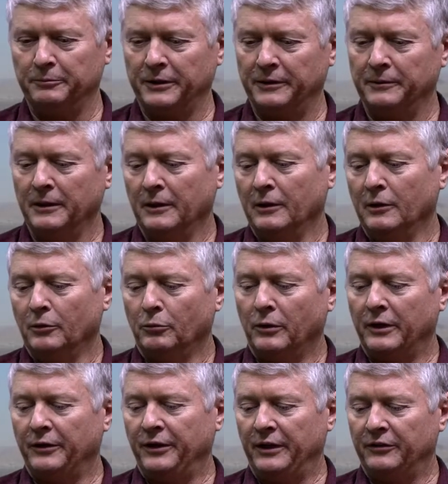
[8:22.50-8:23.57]
But one
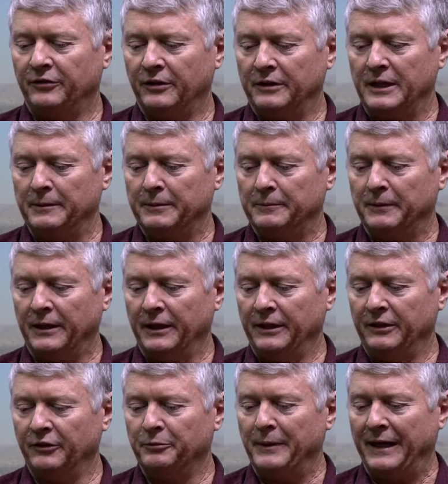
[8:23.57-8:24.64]
of the things to keep in mind
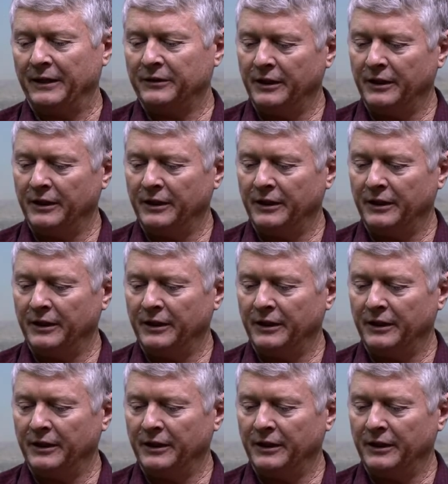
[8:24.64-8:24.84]
is back